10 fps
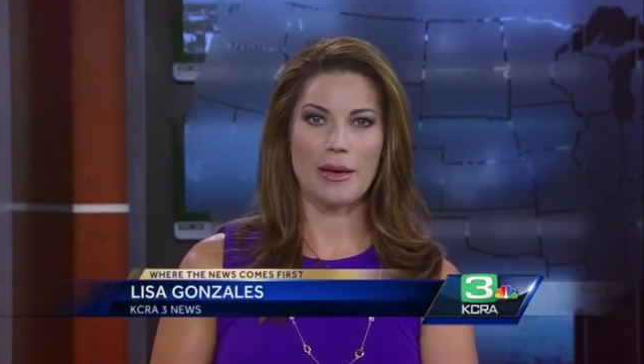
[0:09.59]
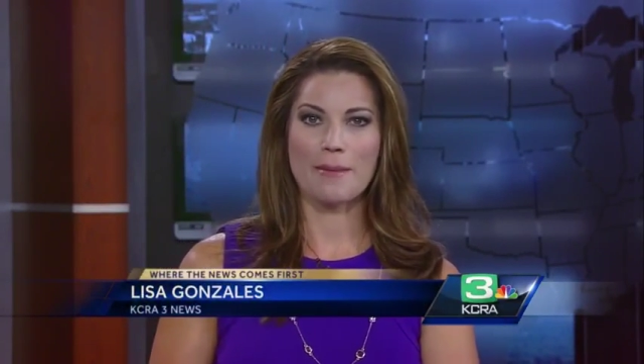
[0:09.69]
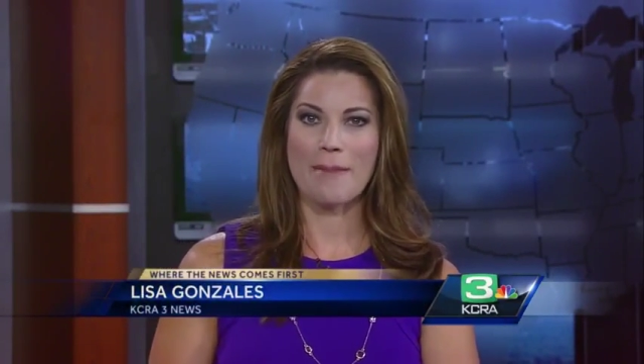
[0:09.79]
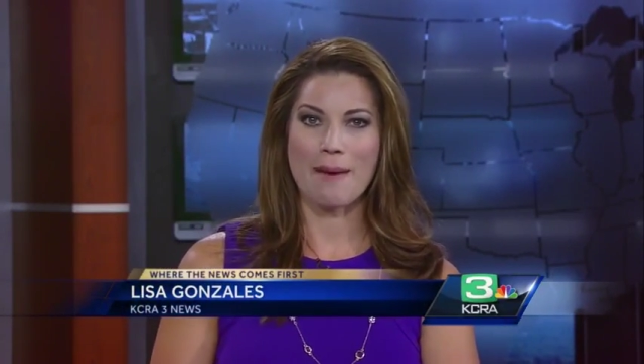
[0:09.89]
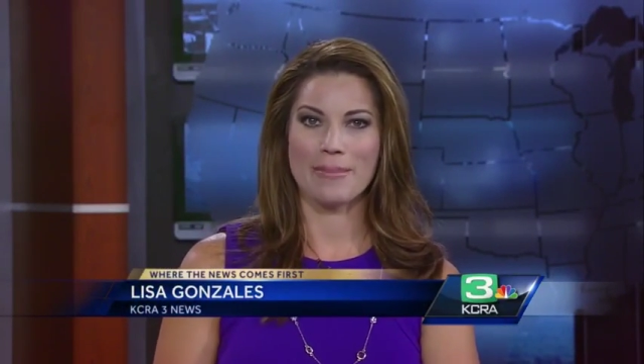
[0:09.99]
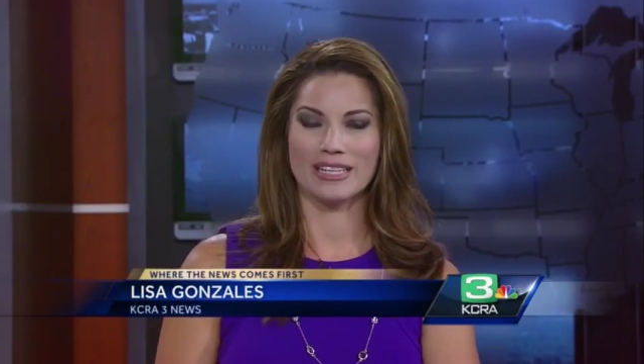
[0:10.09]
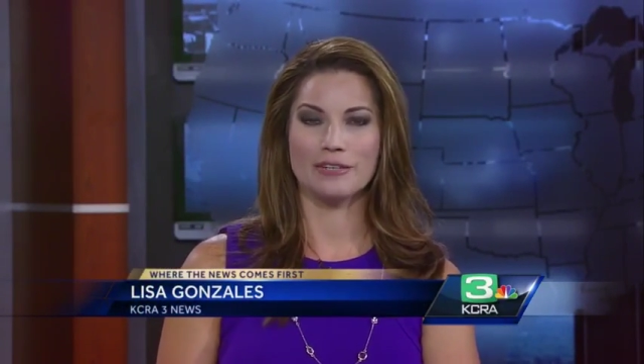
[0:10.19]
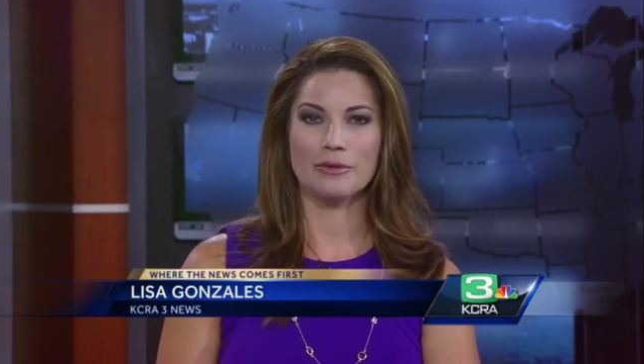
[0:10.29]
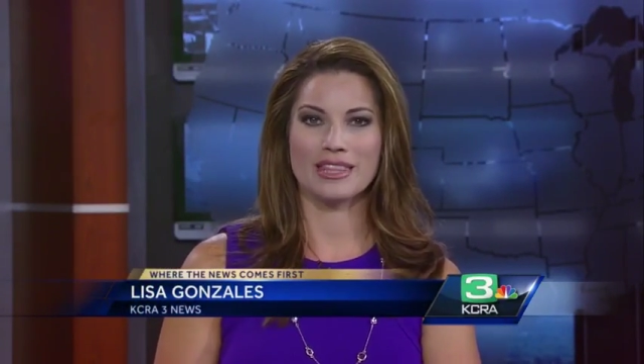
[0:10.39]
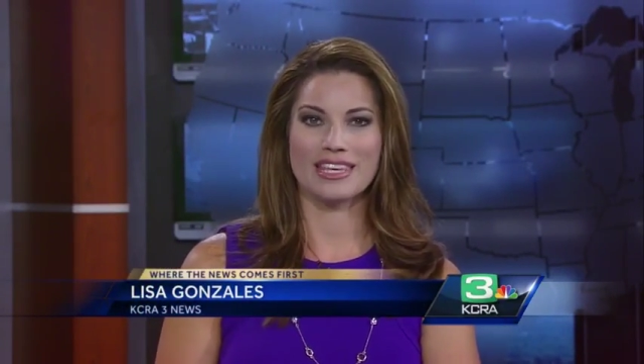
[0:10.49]
And Matt
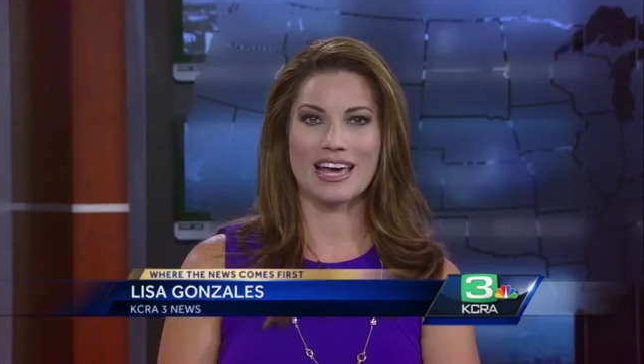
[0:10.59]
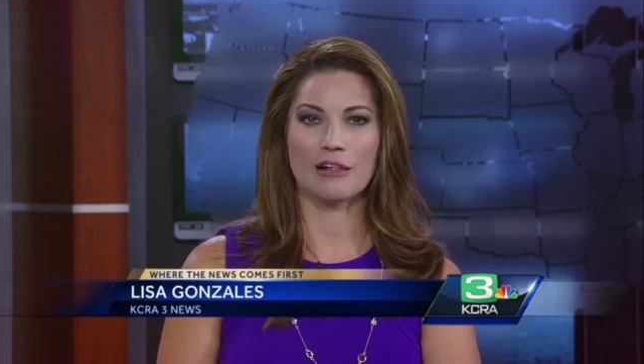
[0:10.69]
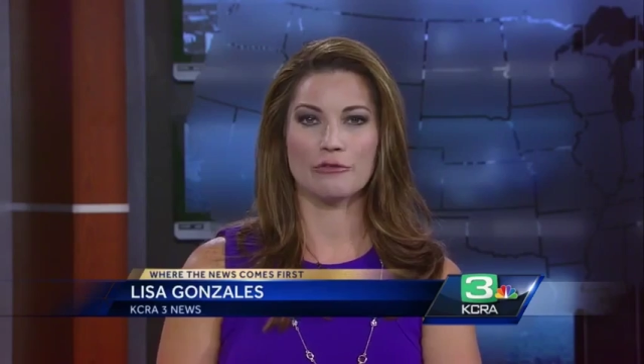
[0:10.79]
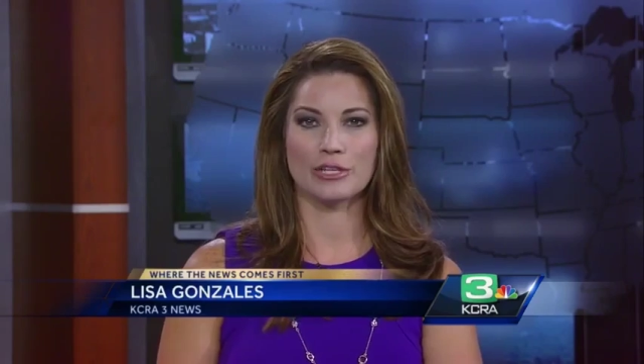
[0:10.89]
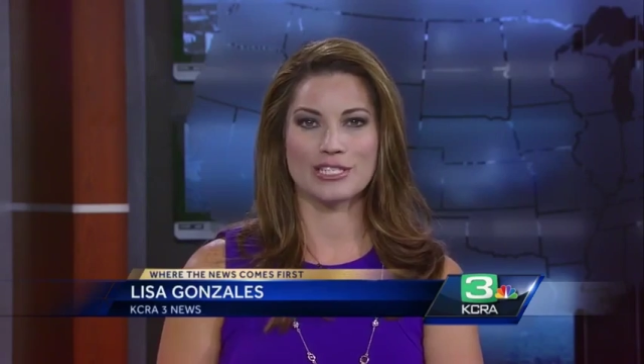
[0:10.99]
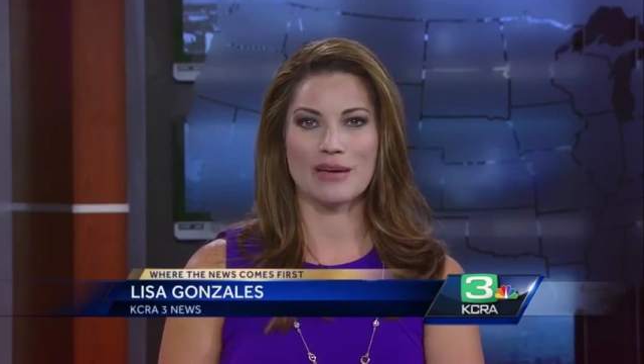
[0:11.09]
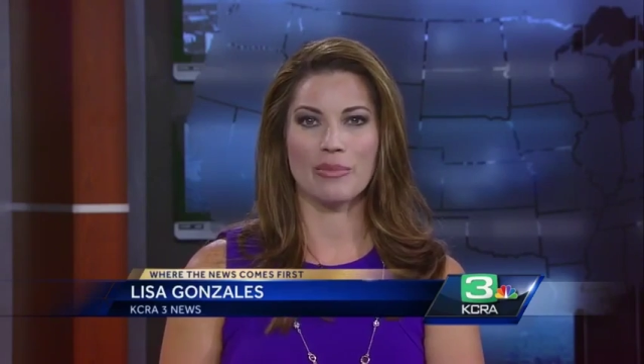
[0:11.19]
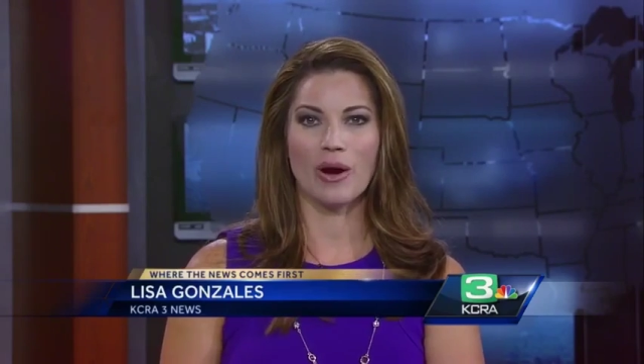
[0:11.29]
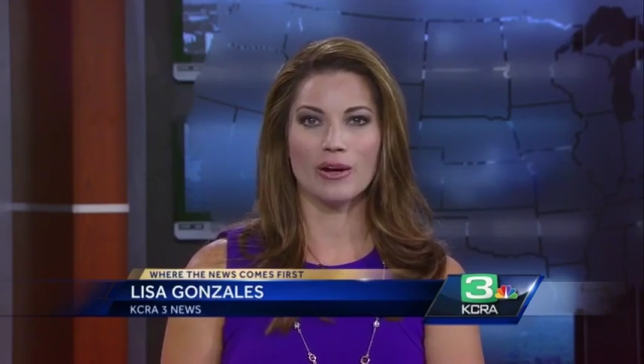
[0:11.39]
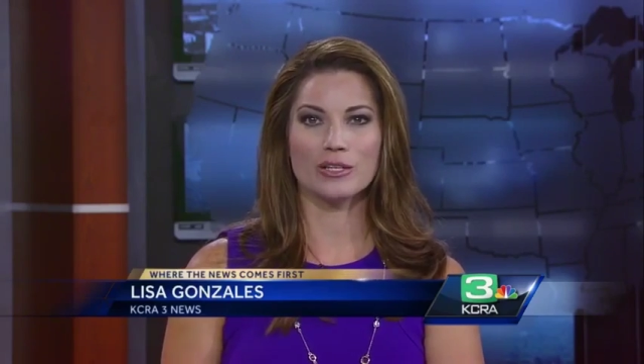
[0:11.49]
Bello with the California State
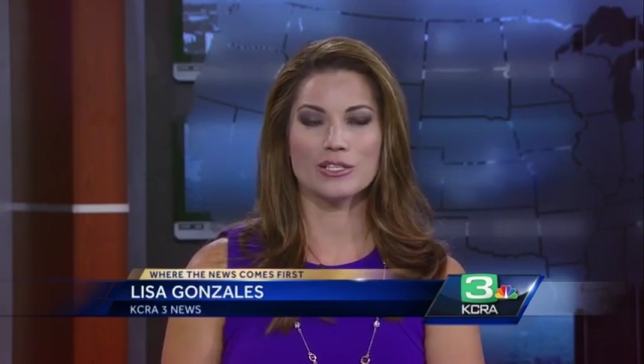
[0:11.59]
Parks